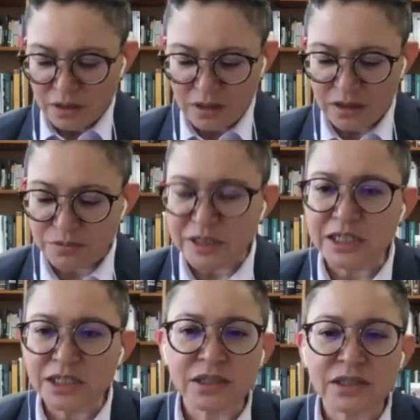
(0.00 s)

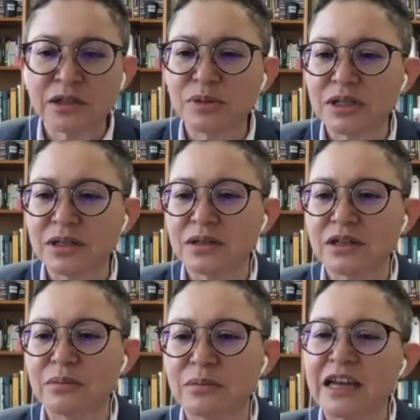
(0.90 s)
religion
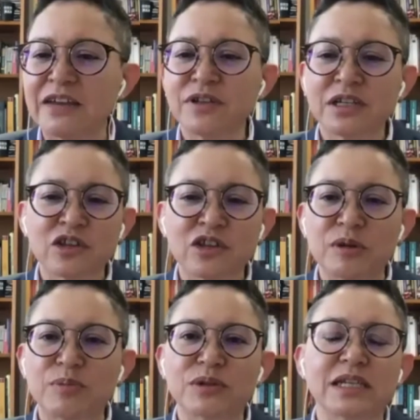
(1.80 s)
in my life and in other
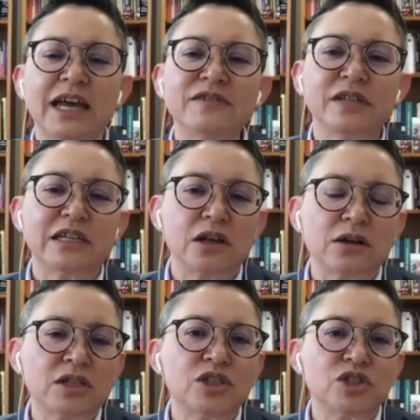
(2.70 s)
people's lives, as
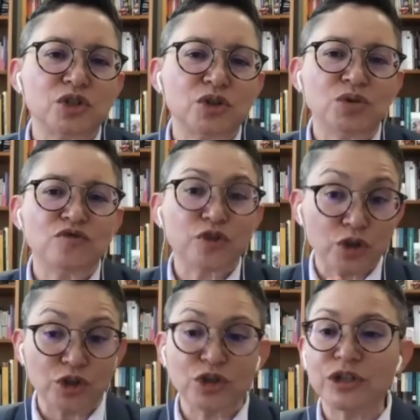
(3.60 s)
long as it's used for
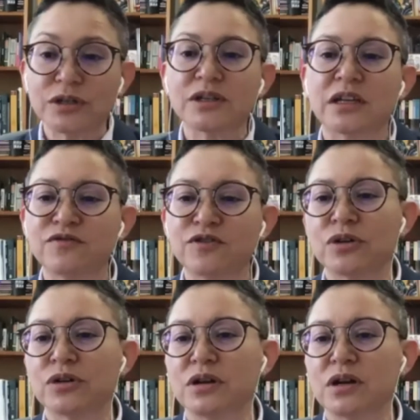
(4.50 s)
good and
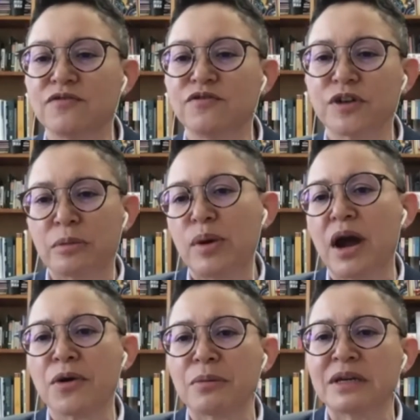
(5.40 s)
for
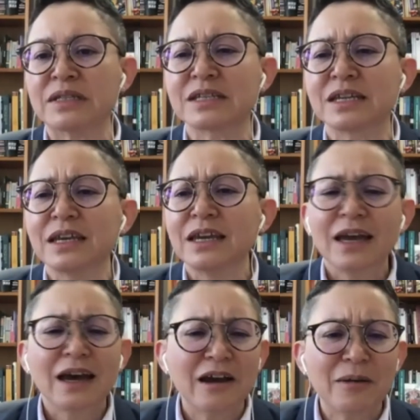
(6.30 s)
empowerment.
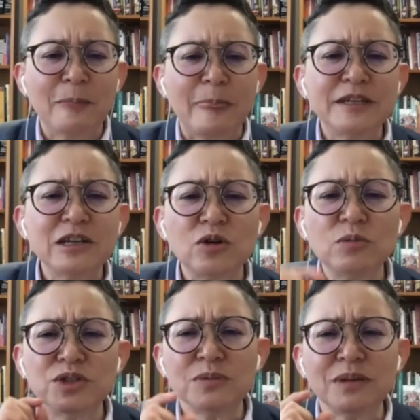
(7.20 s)
Nicole,
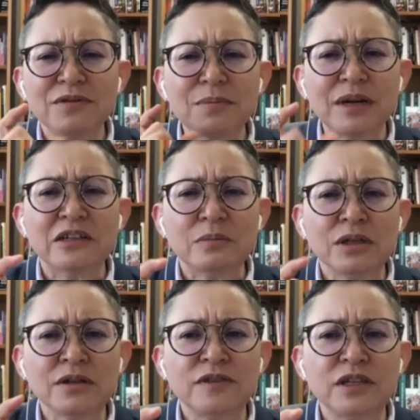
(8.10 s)
would you mind reminding
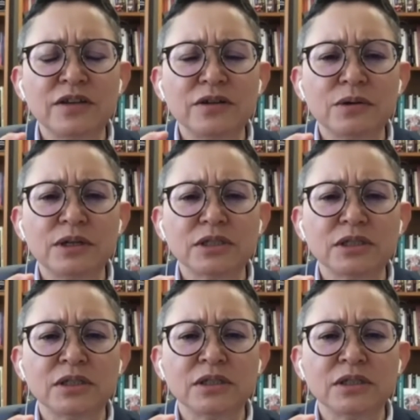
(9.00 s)
me of the other question?